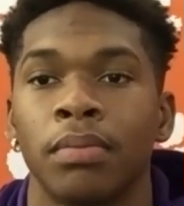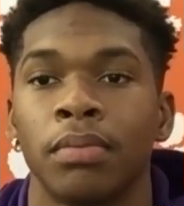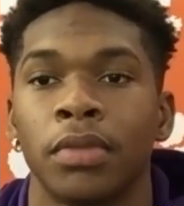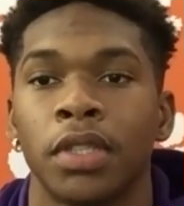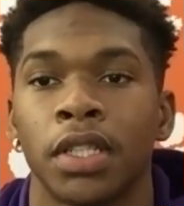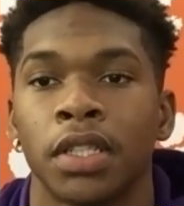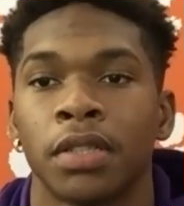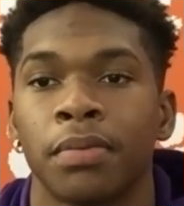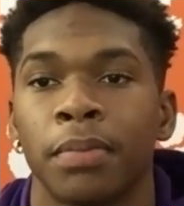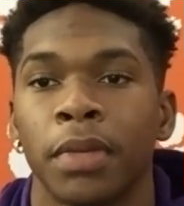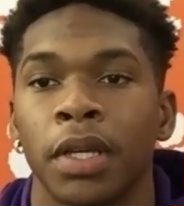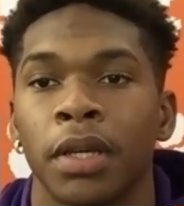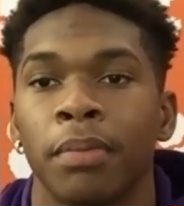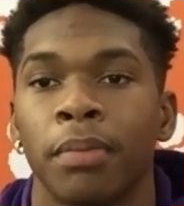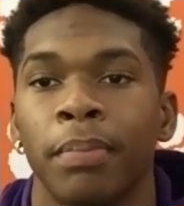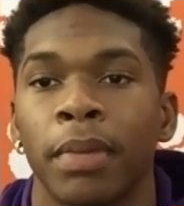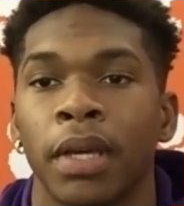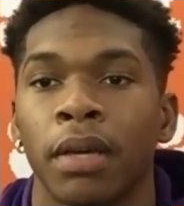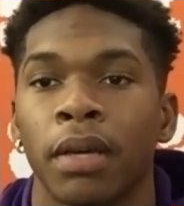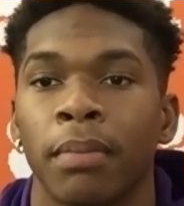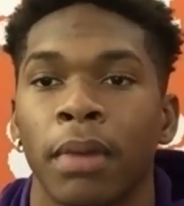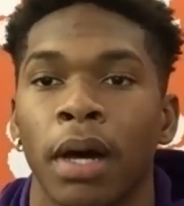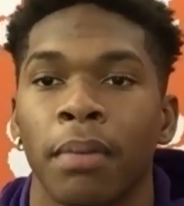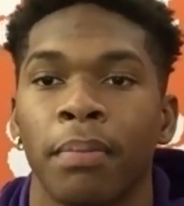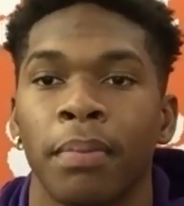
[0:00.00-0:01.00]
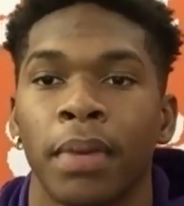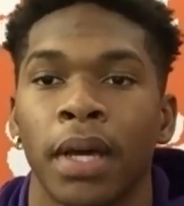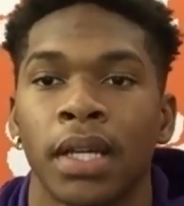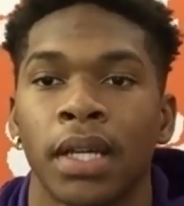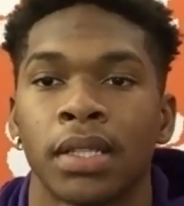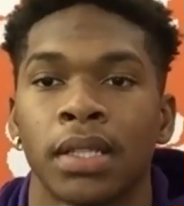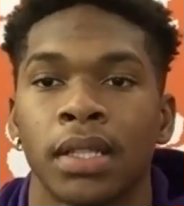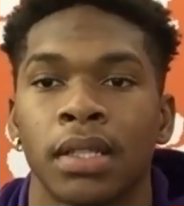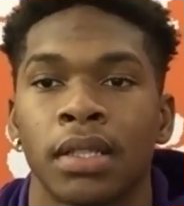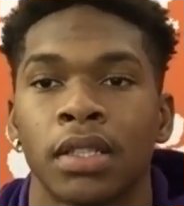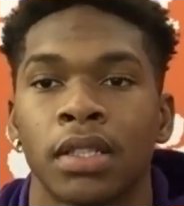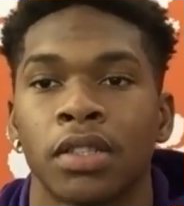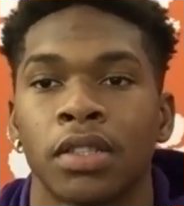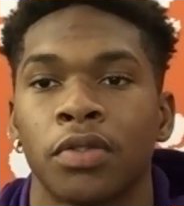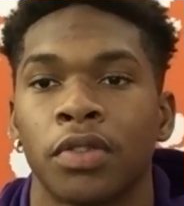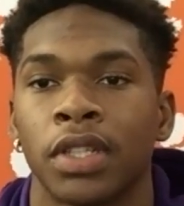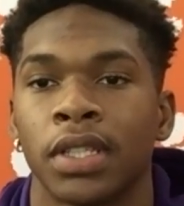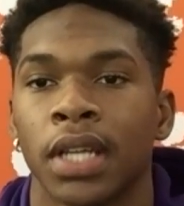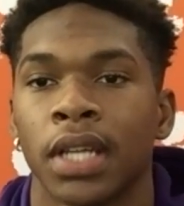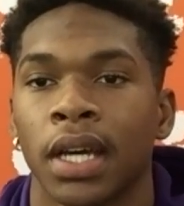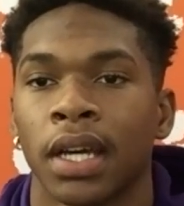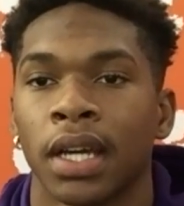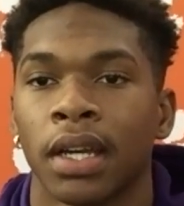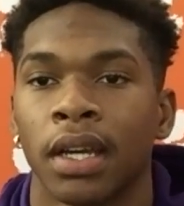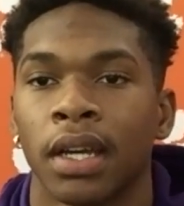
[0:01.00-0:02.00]
just me being my best as soon
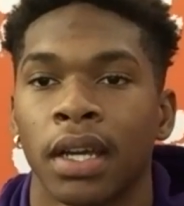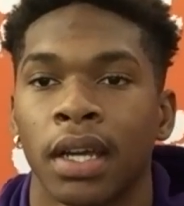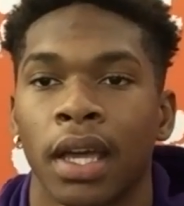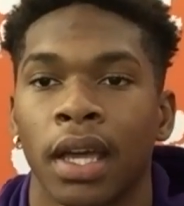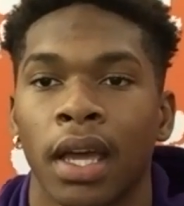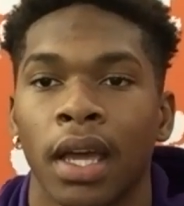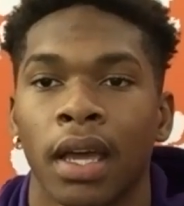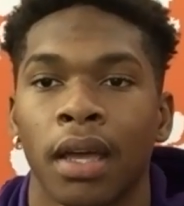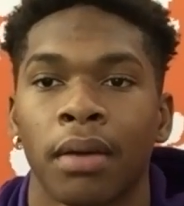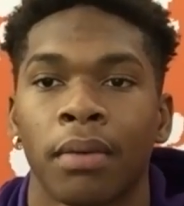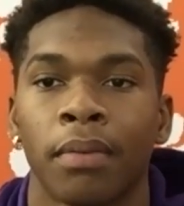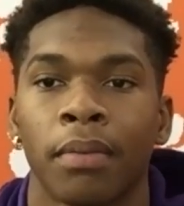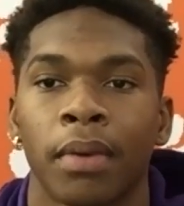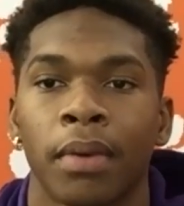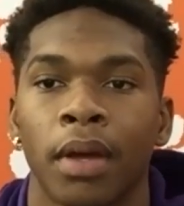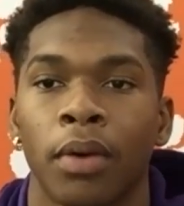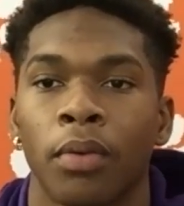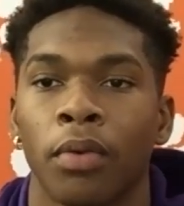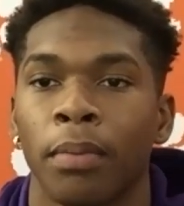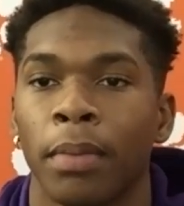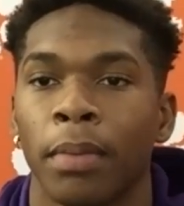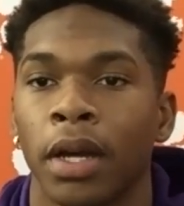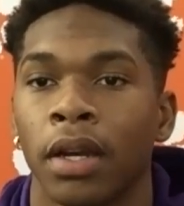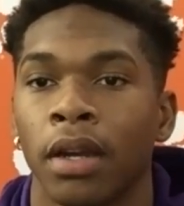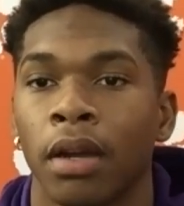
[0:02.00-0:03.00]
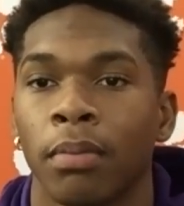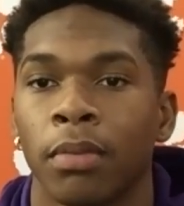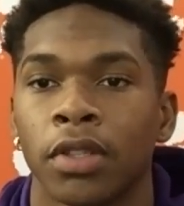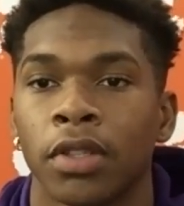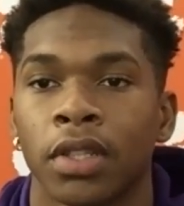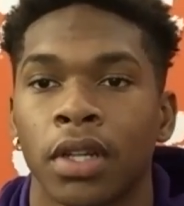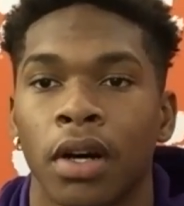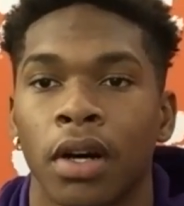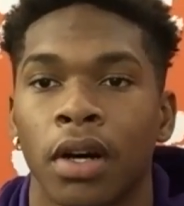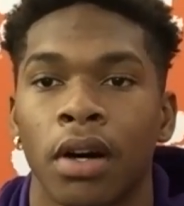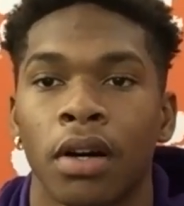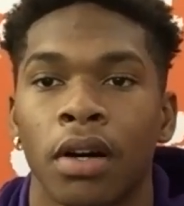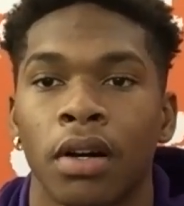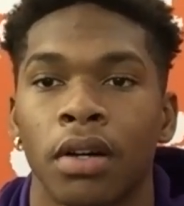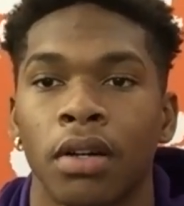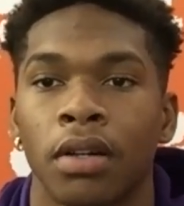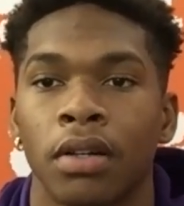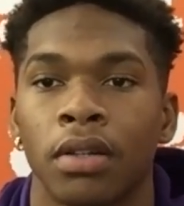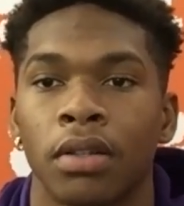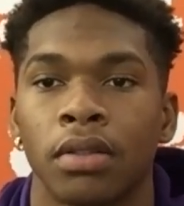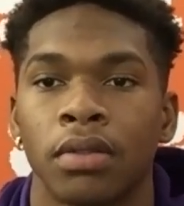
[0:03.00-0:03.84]
as I get in the game and when my number's called.